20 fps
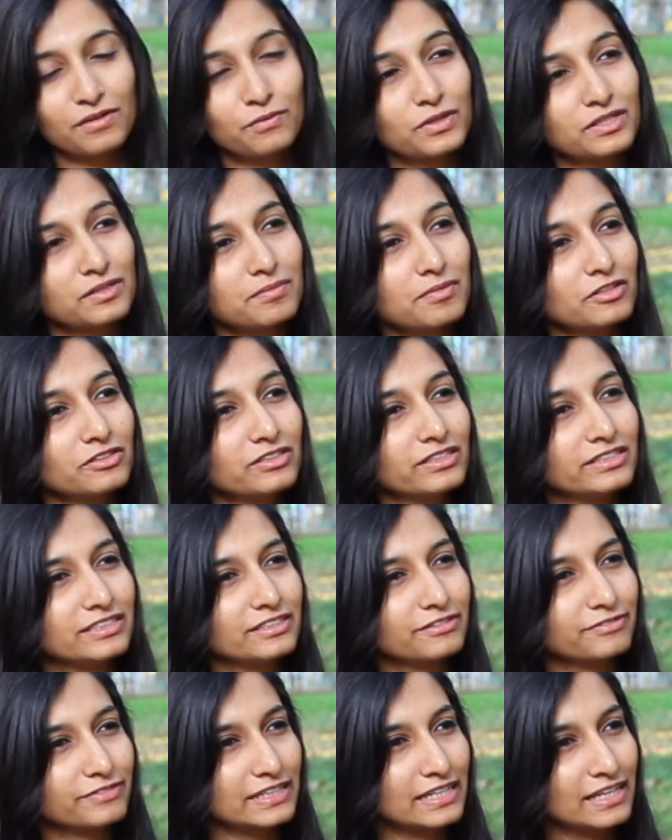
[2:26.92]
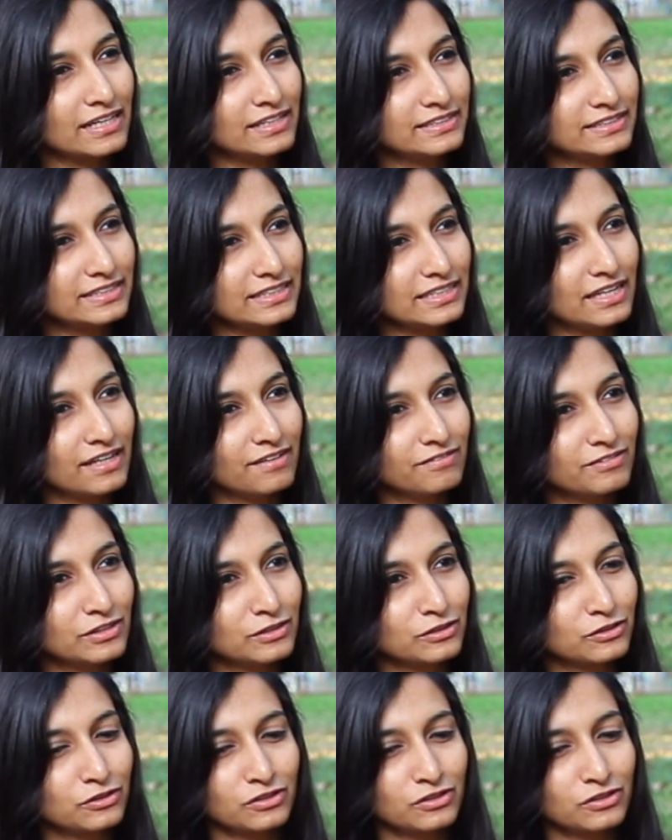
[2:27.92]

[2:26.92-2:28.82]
what about the difficulty level?